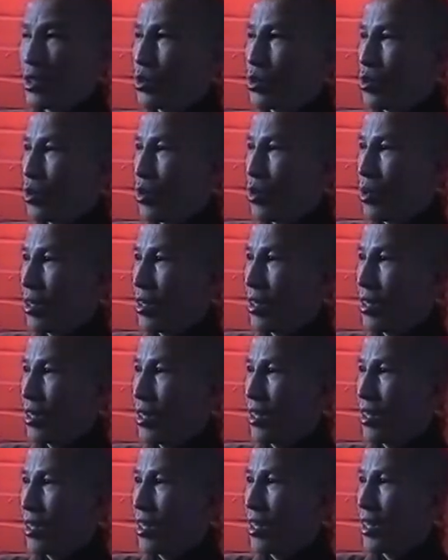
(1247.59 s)
go to the
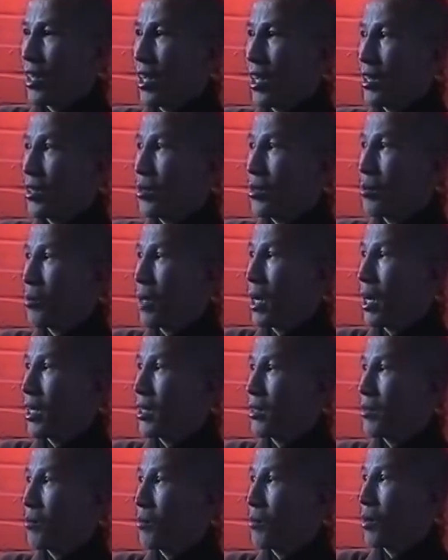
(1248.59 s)
store
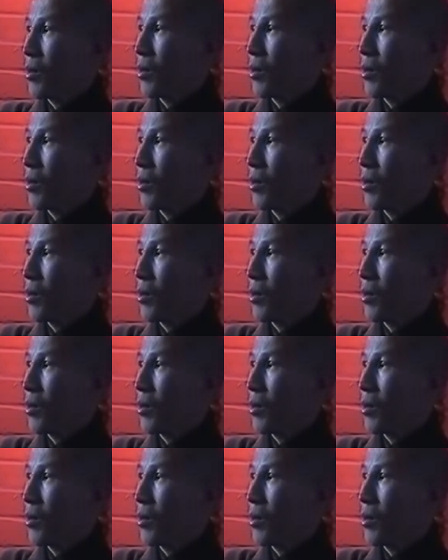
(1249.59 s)
and you